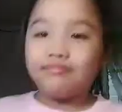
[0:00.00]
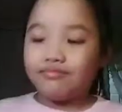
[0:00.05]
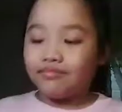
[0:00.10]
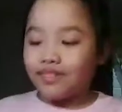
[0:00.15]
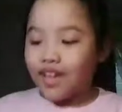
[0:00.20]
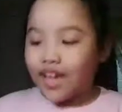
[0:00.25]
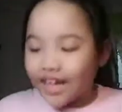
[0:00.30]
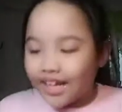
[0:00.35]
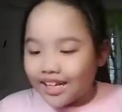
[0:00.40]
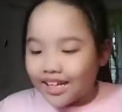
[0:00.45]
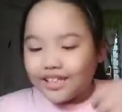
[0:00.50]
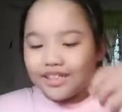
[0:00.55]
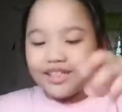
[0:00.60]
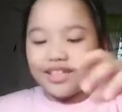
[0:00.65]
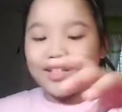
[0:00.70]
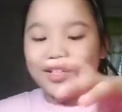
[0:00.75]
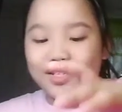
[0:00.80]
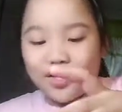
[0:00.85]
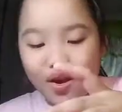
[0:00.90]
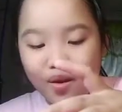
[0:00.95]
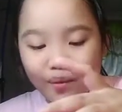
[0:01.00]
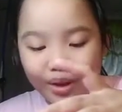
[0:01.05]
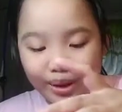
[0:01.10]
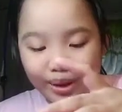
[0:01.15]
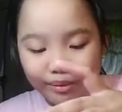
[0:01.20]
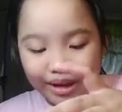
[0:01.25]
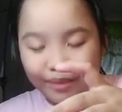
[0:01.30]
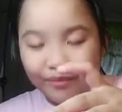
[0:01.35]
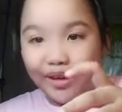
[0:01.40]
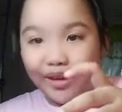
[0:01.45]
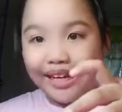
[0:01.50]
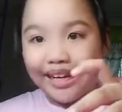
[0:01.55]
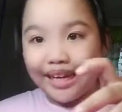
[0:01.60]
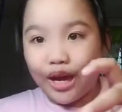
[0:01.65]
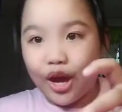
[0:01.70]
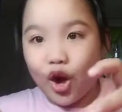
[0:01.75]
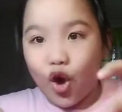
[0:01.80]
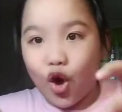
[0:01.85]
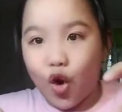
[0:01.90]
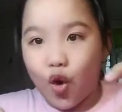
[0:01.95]
Nanny is disturbing my
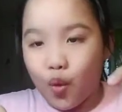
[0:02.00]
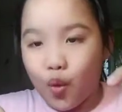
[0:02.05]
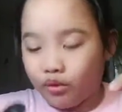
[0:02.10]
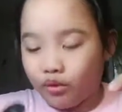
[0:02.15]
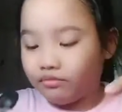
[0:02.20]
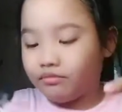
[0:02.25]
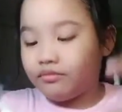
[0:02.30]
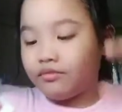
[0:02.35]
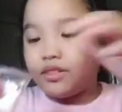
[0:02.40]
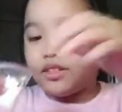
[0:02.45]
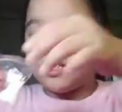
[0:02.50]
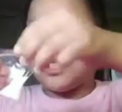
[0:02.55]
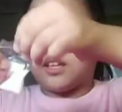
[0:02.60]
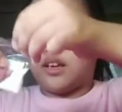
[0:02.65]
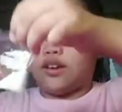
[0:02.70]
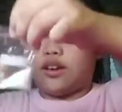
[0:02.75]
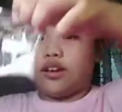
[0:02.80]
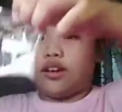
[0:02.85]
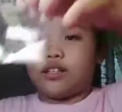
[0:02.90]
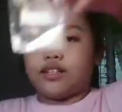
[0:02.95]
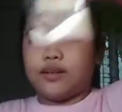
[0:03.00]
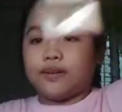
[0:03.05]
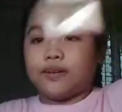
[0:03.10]
video. So here's the